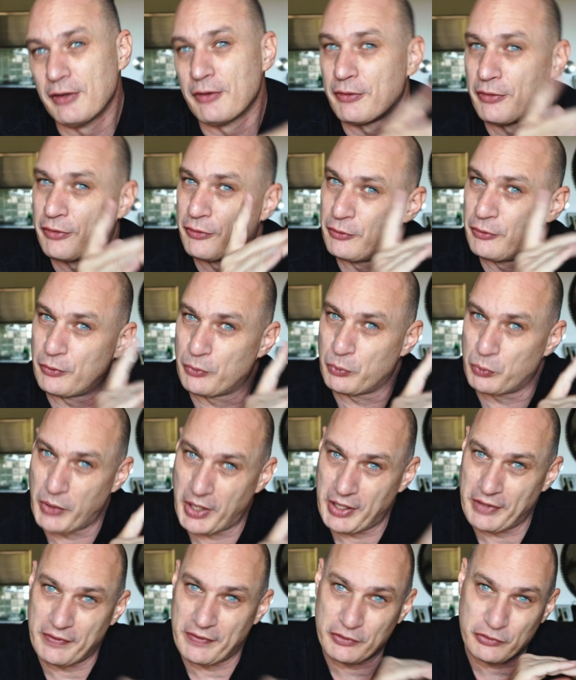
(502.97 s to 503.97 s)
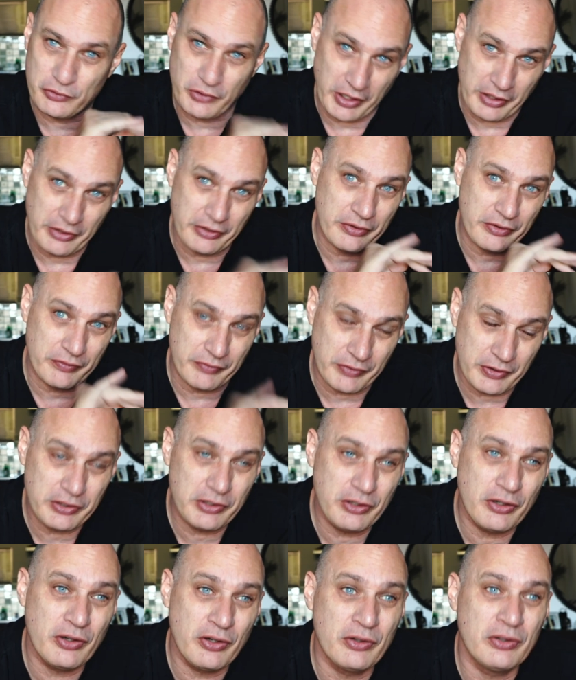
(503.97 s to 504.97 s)
through the way that you edit a
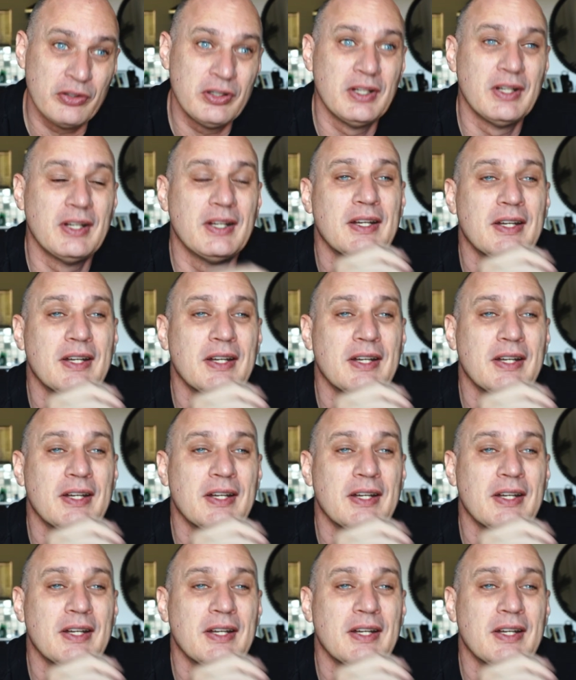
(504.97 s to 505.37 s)
video.